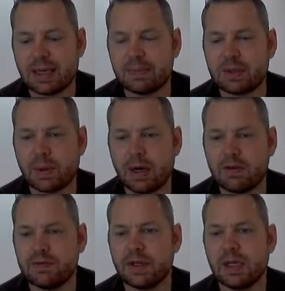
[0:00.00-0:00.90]
times
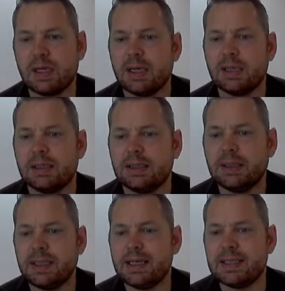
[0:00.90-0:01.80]
12
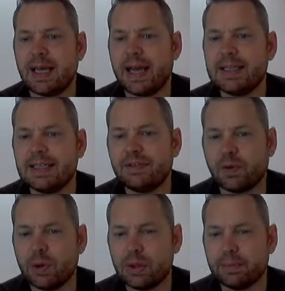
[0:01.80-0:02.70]
is
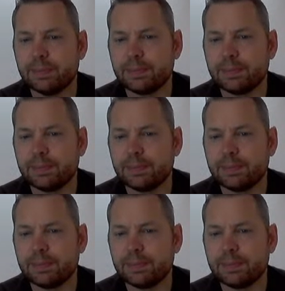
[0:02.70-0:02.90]
84.